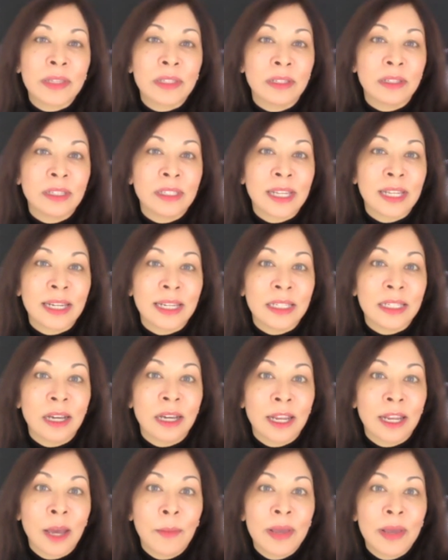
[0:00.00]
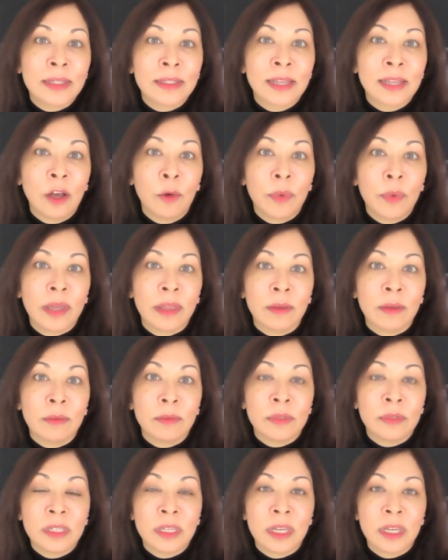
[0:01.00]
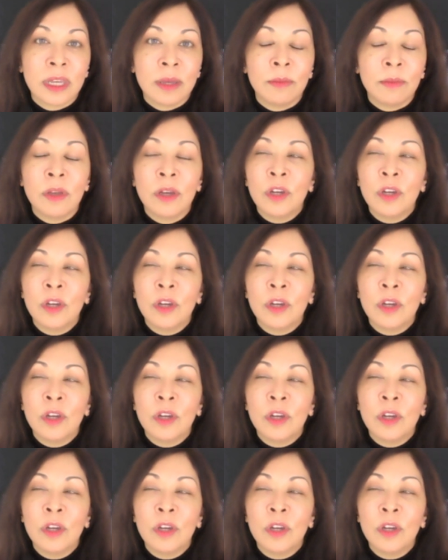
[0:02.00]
understanding dynamics, helping the team